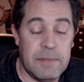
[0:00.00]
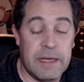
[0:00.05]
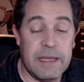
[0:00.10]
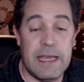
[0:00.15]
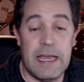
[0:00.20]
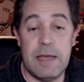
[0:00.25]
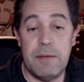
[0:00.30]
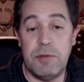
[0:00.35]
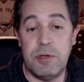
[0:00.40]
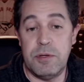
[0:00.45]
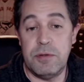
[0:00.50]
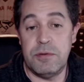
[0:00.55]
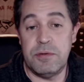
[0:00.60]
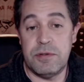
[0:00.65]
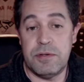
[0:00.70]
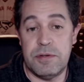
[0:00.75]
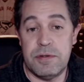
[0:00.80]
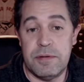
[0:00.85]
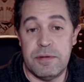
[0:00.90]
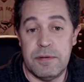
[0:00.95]
a
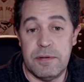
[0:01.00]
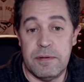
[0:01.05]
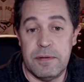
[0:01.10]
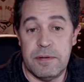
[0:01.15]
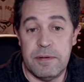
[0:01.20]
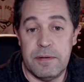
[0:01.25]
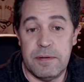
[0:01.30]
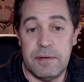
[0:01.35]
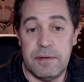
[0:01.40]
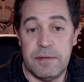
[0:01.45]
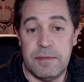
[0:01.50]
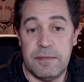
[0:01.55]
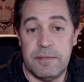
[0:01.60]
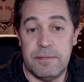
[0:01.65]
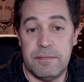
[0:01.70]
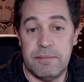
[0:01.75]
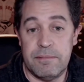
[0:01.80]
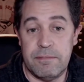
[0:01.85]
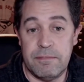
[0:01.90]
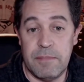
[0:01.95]
game-used
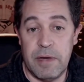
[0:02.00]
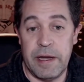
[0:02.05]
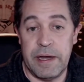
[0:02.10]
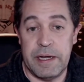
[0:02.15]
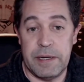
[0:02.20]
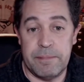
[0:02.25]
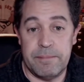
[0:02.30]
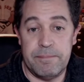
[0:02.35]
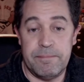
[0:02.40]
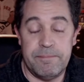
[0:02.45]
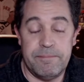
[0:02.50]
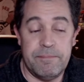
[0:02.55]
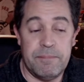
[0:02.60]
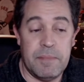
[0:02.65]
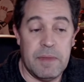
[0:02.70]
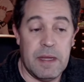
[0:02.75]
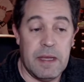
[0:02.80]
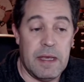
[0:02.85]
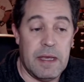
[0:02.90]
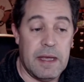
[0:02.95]
item.
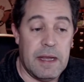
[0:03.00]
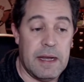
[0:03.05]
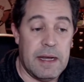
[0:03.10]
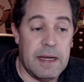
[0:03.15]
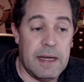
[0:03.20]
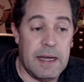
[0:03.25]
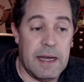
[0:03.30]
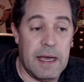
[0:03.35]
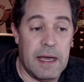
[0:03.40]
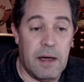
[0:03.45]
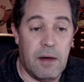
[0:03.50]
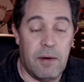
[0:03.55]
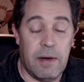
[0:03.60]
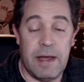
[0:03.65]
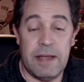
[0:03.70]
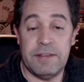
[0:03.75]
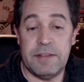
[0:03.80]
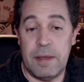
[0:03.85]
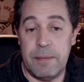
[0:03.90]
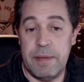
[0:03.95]
Now,
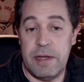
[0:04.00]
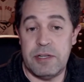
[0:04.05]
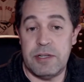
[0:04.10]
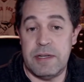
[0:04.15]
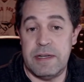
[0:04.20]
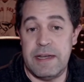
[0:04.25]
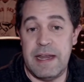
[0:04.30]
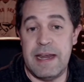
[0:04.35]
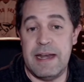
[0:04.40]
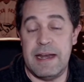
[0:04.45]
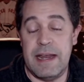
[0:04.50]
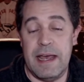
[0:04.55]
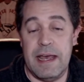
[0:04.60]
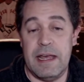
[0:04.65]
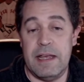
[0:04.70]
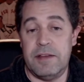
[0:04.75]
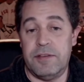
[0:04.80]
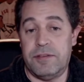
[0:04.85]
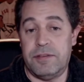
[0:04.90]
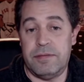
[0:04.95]
as I mentioned, Nate
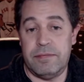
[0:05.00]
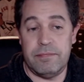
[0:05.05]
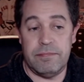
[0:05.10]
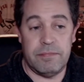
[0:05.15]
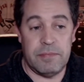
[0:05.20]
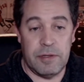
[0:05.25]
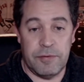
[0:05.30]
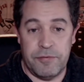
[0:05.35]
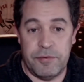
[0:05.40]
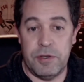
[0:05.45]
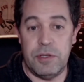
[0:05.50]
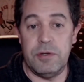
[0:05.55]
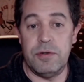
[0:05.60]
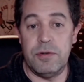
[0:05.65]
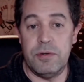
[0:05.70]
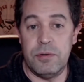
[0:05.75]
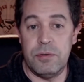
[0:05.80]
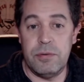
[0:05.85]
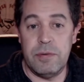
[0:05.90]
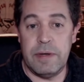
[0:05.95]
has a
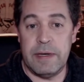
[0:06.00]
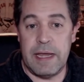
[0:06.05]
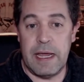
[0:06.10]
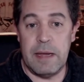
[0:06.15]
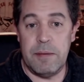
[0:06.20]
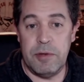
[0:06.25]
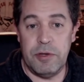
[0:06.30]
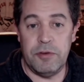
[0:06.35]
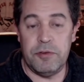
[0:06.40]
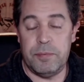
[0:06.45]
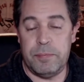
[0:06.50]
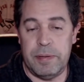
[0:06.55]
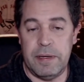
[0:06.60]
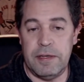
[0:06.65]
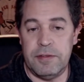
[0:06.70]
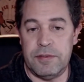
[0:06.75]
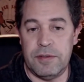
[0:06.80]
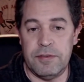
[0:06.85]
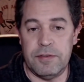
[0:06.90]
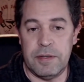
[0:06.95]
few game-used
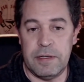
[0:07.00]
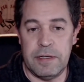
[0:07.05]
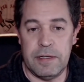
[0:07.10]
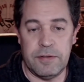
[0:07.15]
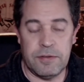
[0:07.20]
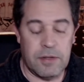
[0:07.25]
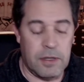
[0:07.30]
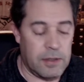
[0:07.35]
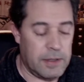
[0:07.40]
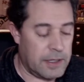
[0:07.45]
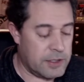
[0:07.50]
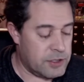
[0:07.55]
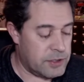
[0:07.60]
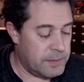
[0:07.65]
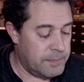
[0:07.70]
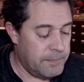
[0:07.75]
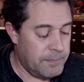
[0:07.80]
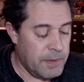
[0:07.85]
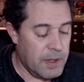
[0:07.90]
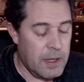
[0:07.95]
pieces in his
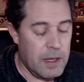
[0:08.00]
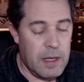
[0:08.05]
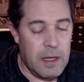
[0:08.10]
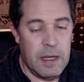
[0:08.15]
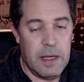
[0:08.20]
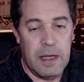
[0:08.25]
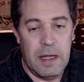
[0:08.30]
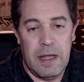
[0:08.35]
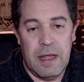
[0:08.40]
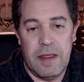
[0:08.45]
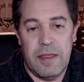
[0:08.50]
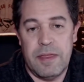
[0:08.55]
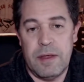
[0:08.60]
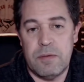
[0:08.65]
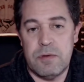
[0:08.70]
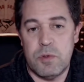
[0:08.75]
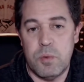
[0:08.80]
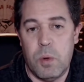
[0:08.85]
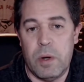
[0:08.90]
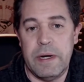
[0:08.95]
collection.
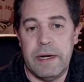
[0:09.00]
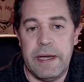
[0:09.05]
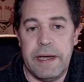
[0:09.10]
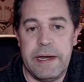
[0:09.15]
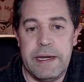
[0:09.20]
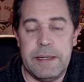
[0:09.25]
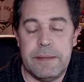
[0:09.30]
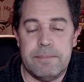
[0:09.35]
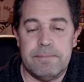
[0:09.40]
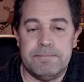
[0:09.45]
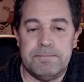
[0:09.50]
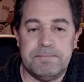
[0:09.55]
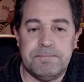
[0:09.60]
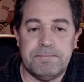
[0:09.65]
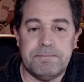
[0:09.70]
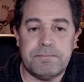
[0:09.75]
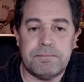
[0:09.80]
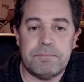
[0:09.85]
There was one item